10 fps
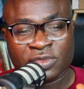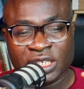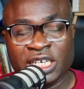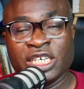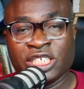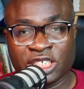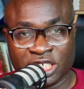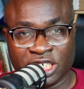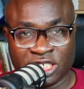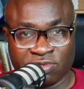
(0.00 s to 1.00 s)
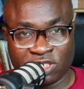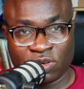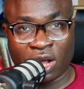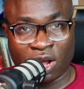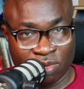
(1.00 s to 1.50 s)
each
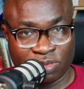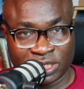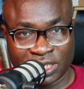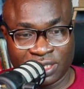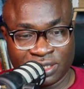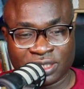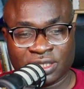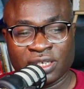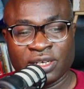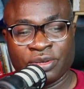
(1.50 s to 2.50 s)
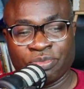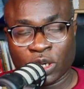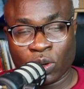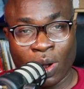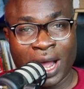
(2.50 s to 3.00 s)
individual competence
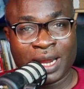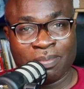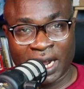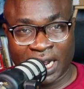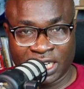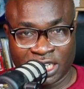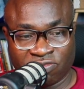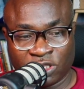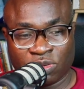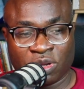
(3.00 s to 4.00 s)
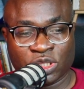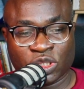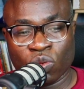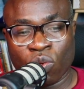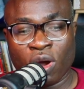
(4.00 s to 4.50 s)
required by individuals
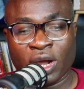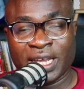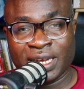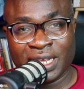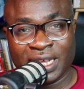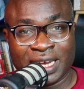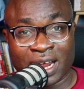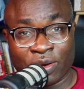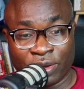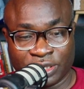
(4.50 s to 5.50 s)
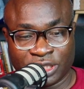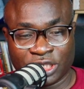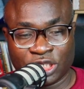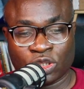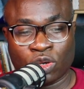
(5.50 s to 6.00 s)
working in an
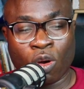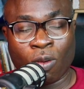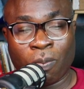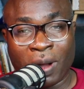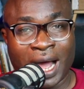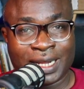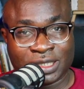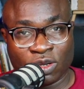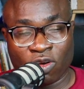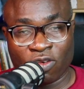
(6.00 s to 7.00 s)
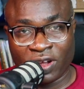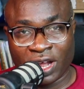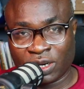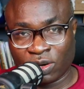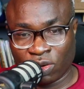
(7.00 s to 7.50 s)
organization or part of
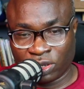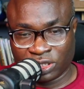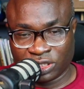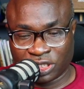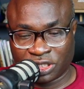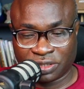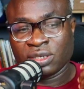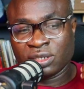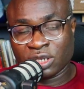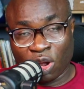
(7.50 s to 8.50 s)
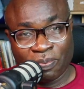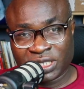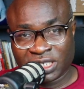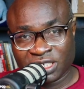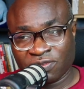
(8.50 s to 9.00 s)
an organization. The
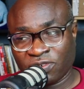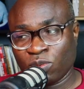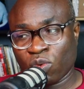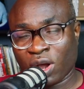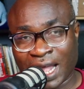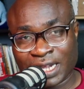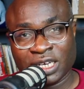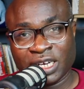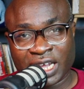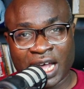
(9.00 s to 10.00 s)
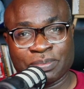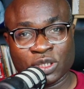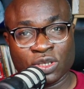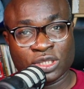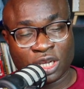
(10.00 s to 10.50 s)
competency framework actually
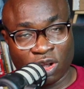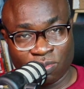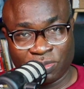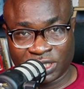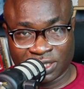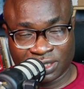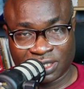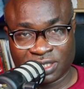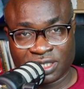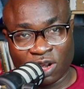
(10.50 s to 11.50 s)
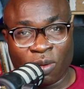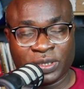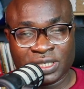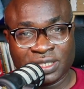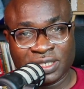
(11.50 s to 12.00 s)
captures the competencies. The
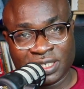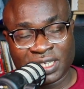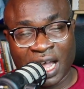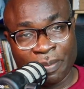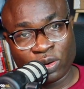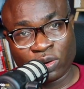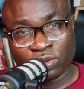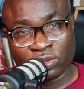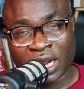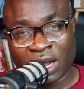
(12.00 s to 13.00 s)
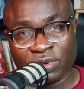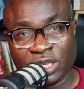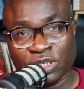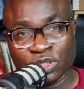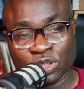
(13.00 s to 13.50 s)
competencies are broken down
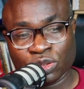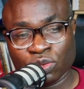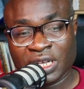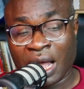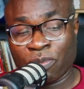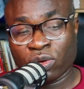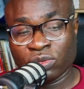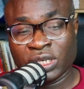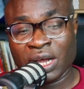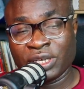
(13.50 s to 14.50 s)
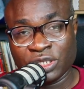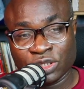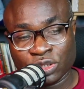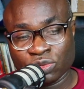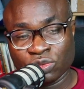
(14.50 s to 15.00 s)

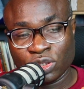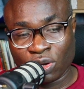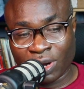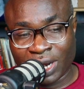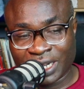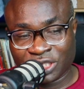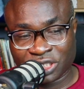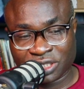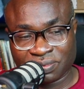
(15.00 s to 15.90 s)
into knowledge.